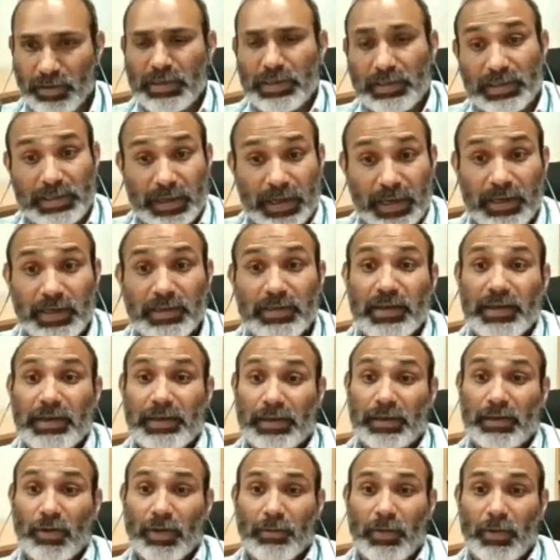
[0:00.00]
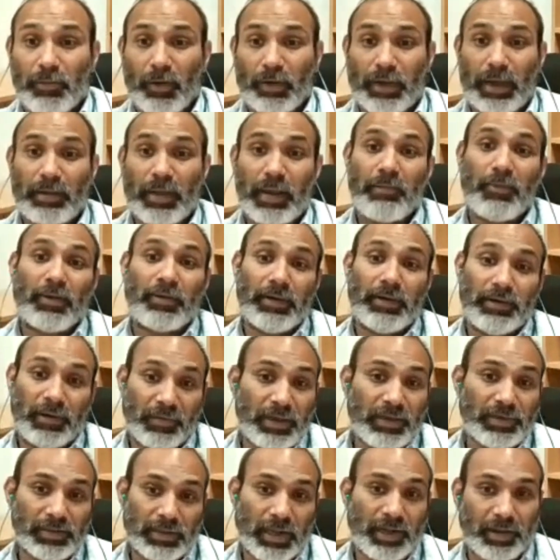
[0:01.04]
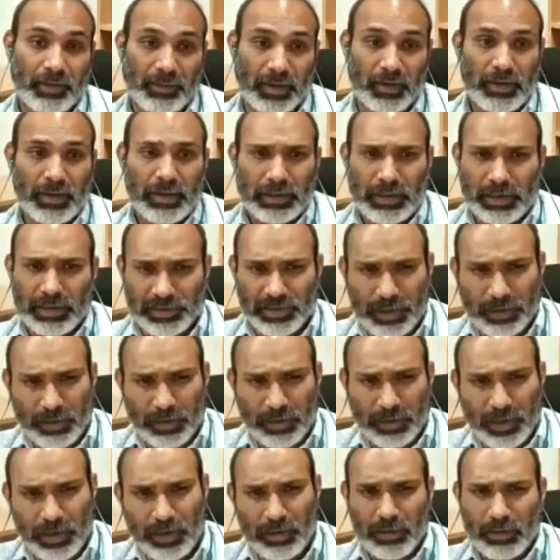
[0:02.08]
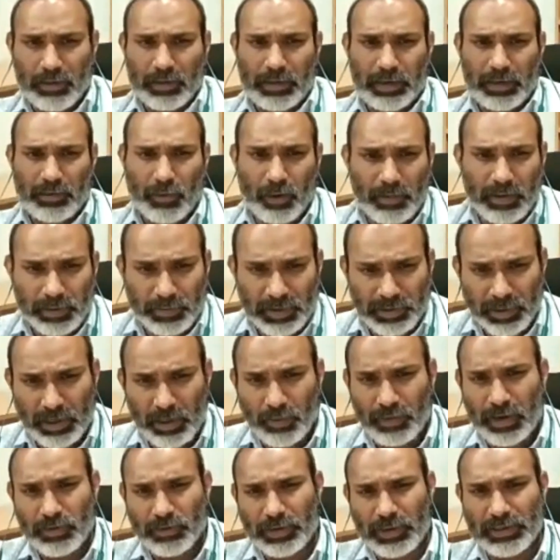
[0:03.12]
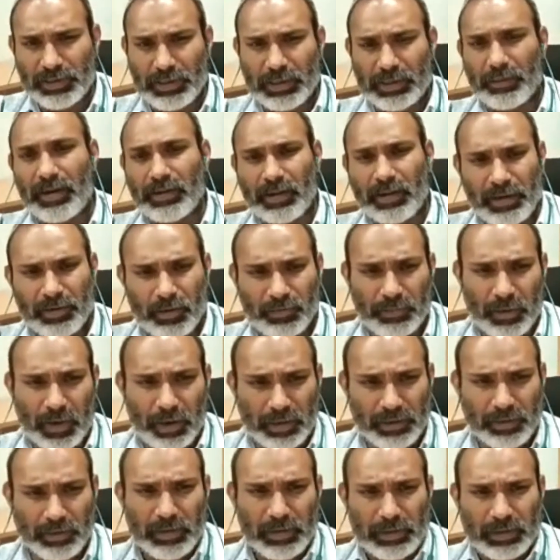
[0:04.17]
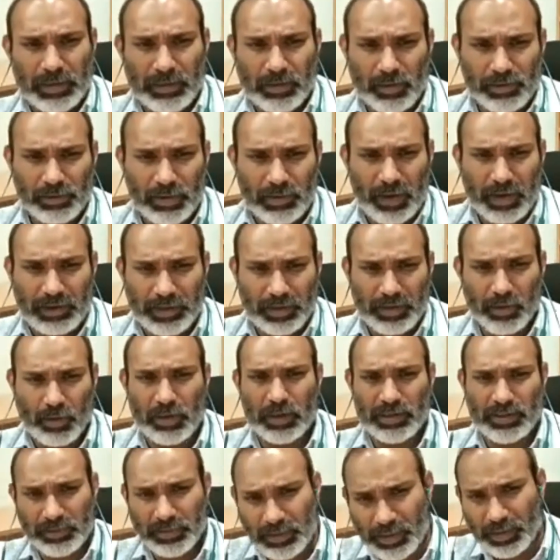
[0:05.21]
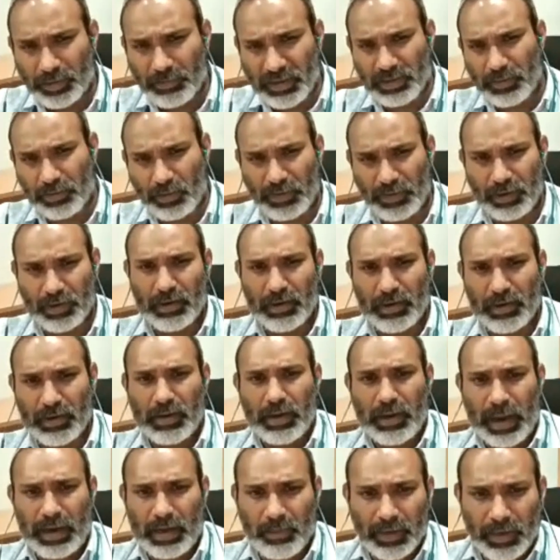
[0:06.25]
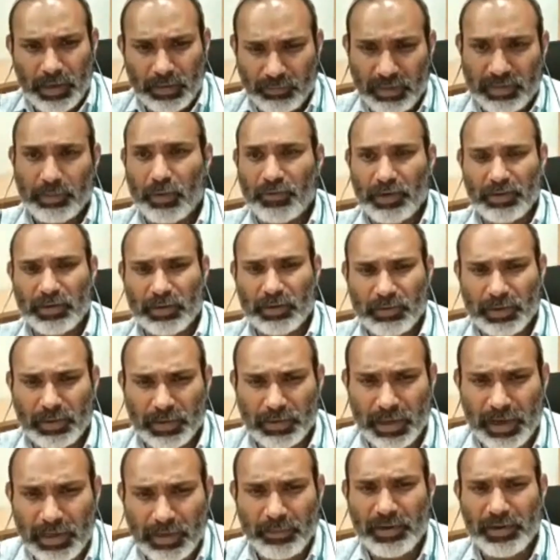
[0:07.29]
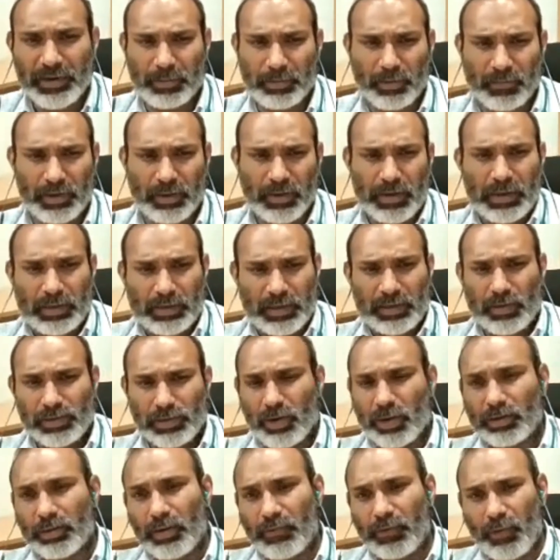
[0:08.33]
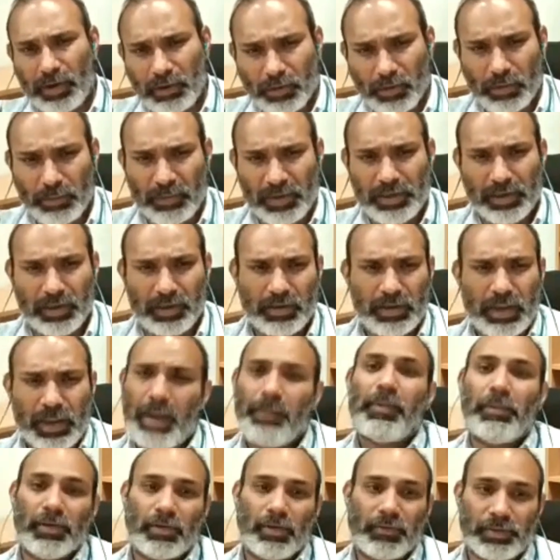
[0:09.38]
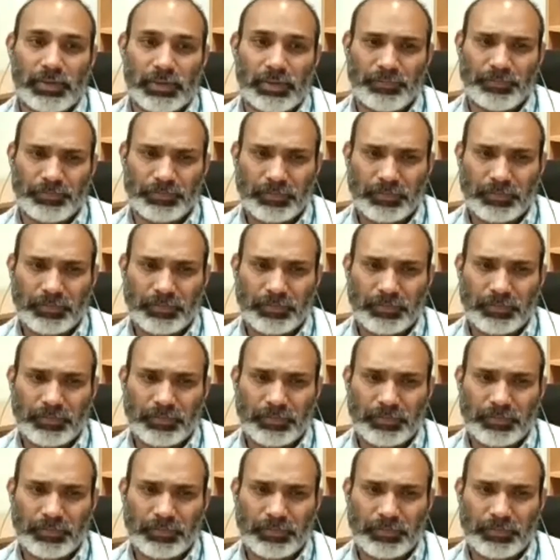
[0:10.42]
Then second is talking about what are the important definitions under me. That is decree, that is formal expression of an adjudication determining the right of the parties. Then it also defines decree holder, judgment, debtor, necessary profit, and immediate necessary profit is nothing but it is the intermediate profit. Then it also talks about foreign court, pleader, and public officer.